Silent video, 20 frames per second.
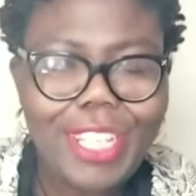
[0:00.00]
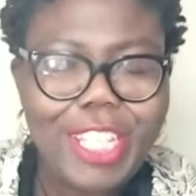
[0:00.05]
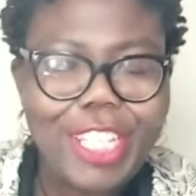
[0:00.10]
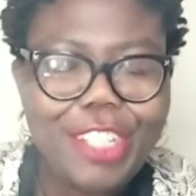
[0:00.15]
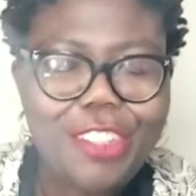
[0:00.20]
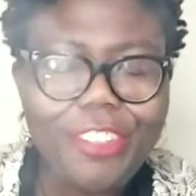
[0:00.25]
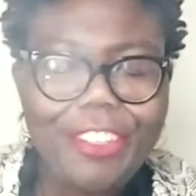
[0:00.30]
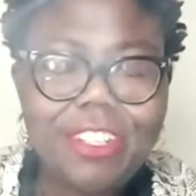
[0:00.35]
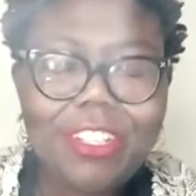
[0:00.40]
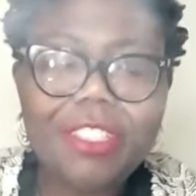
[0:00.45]

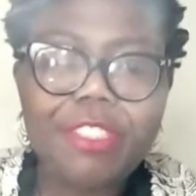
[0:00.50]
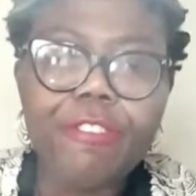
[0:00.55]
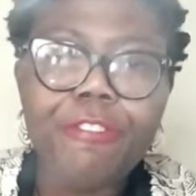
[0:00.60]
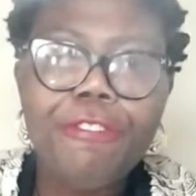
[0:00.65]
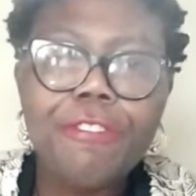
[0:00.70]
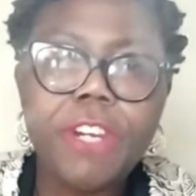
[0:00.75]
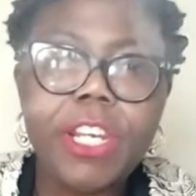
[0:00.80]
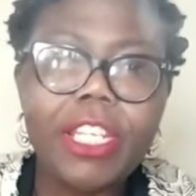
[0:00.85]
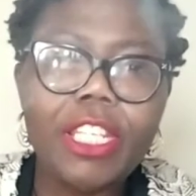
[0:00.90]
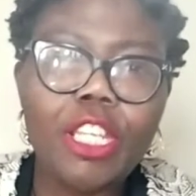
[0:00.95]
you need to
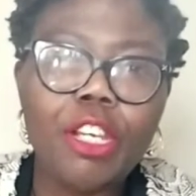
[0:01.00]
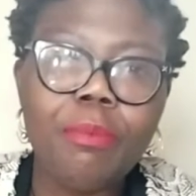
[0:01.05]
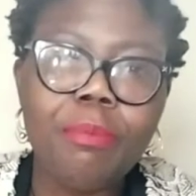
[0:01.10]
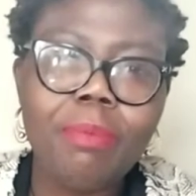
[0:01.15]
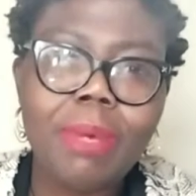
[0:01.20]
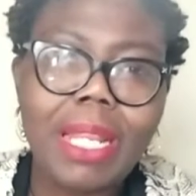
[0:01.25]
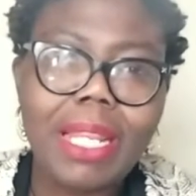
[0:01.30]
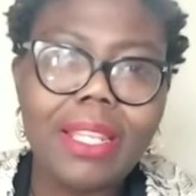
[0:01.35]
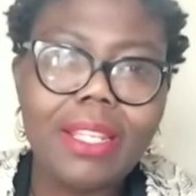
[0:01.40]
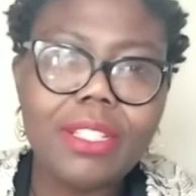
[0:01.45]
find the
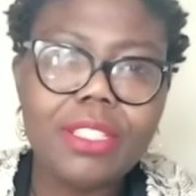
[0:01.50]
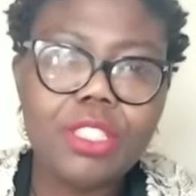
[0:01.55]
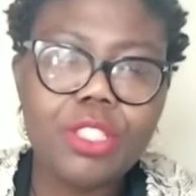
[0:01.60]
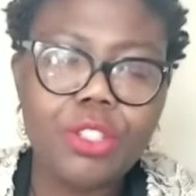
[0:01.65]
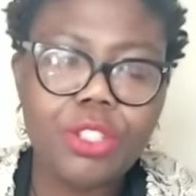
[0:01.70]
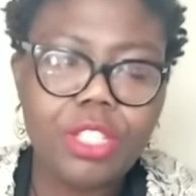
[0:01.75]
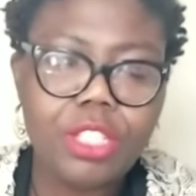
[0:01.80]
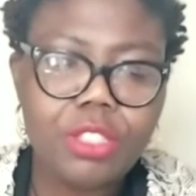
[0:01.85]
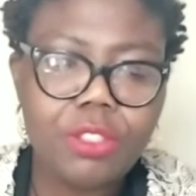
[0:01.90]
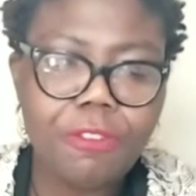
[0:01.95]

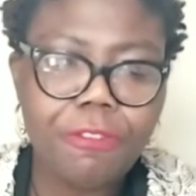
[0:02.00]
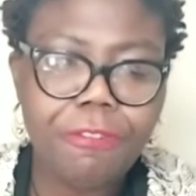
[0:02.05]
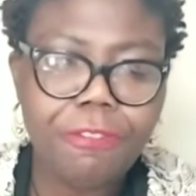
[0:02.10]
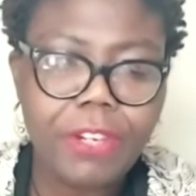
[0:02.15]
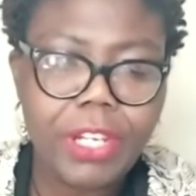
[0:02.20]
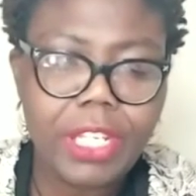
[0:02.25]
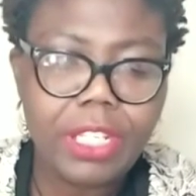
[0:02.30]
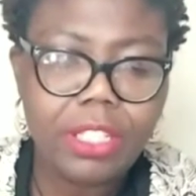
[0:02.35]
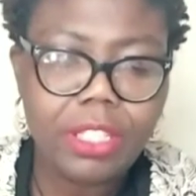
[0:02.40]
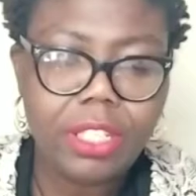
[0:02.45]
balance you need to
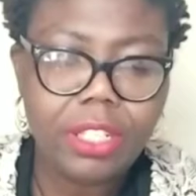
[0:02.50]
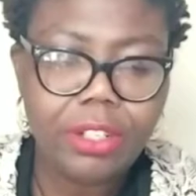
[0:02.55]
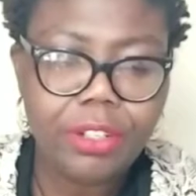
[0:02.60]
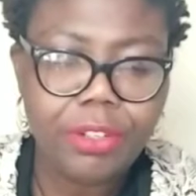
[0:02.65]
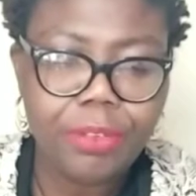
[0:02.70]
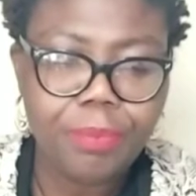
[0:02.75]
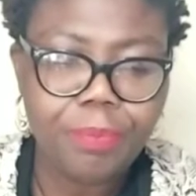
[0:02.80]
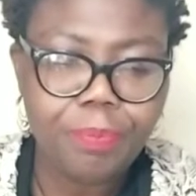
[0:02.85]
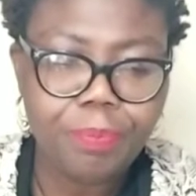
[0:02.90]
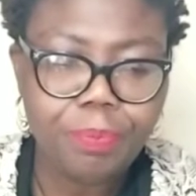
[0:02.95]
find
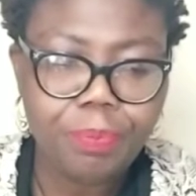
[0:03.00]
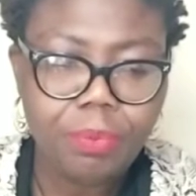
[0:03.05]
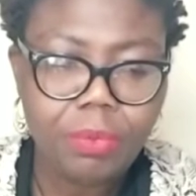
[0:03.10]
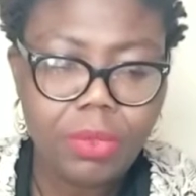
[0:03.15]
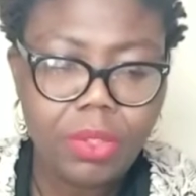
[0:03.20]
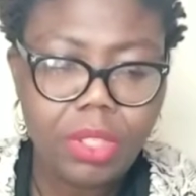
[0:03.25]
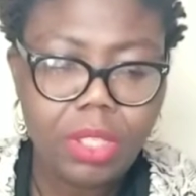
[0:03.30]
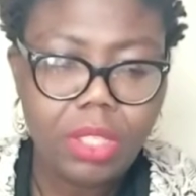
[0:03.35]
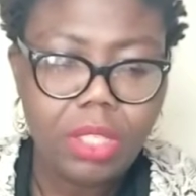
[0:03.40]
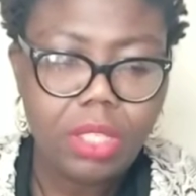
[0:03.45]
the um,
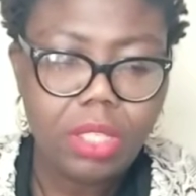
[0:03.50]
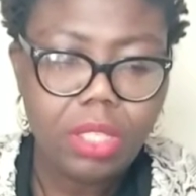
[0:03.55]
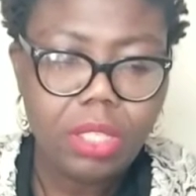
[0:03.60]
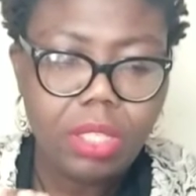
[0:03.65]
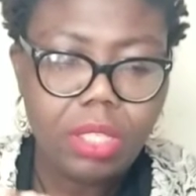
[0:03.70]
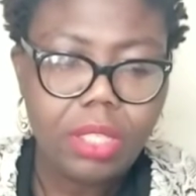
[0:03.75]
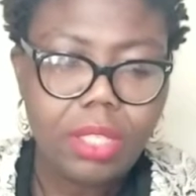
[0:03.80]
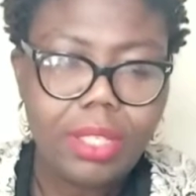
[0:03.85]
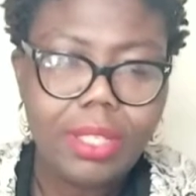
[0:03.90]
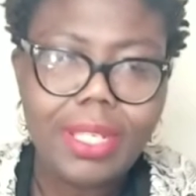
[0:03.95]

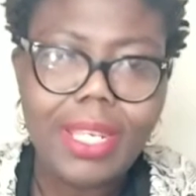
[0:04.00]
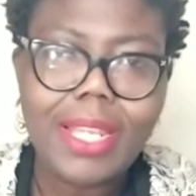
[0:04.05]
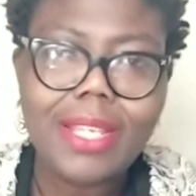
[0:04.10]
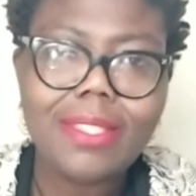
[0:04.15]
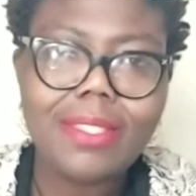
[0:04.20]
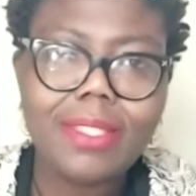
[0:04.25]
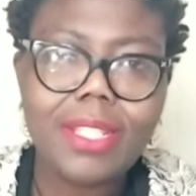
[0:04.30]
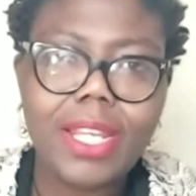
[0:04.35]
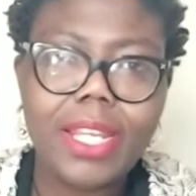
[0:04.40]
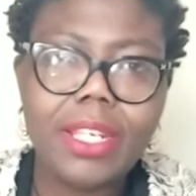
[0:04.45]

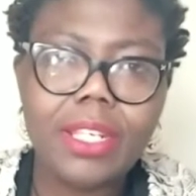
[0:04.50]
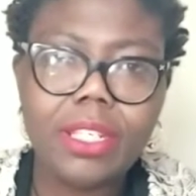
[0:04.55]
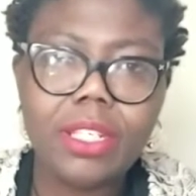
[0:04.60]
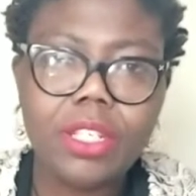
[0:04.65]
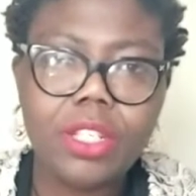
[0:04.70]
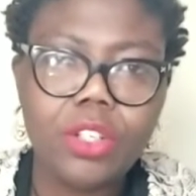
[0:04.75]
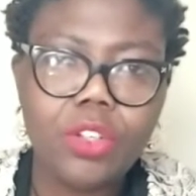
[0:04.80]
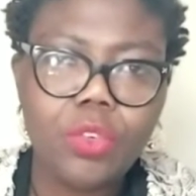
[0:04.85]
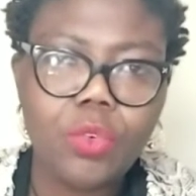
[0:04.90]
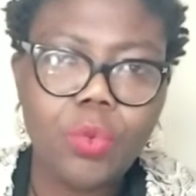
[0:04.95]

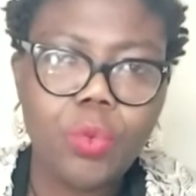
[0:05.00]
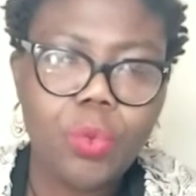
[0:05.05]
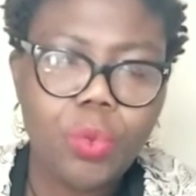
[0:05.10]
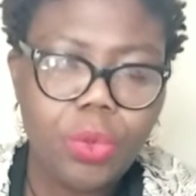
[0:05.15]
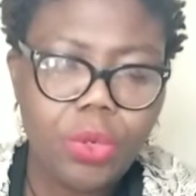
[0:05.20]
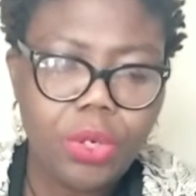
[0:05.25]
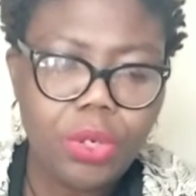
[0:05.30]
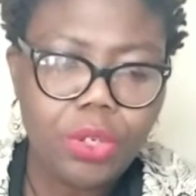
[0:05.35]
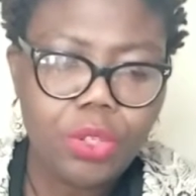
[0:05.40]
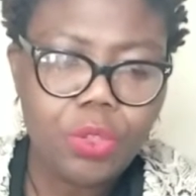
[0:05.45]
stand
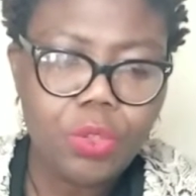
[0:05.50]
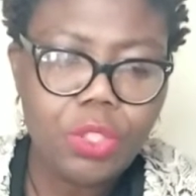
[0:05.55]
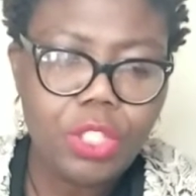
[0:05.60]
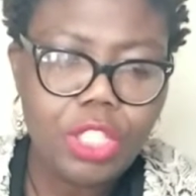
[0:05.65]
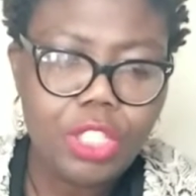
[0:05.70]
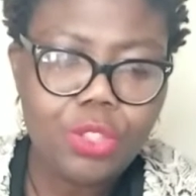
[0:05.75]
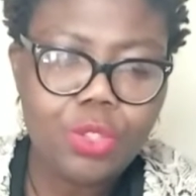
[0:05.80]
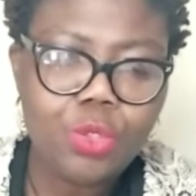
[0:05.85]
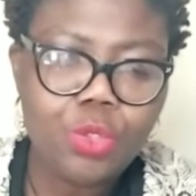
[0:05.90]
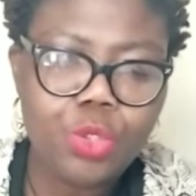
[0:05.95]
you
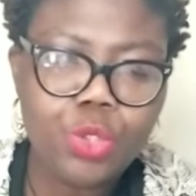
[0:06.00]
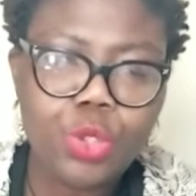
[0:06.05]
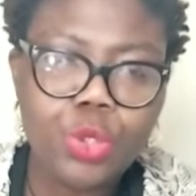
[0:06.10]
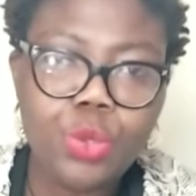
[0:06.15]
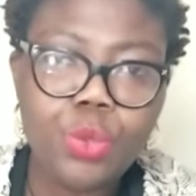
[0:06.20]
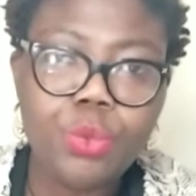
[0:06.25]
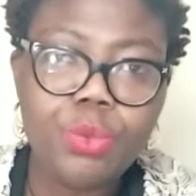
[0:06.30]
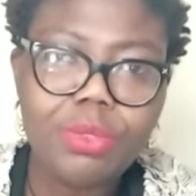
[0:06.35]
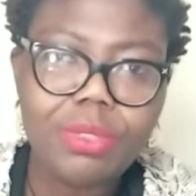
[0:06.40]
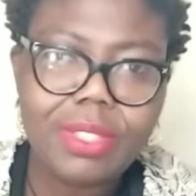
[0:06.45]
need to
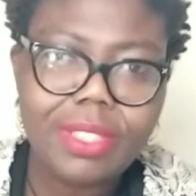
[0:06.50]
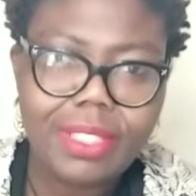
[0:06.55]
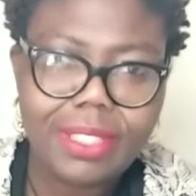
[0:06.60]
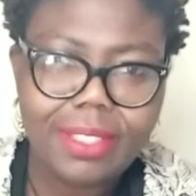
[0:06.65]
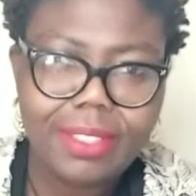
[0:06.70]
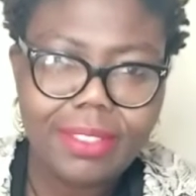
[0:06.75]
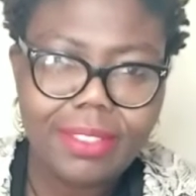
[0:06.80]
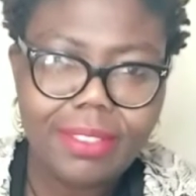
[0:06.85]
choose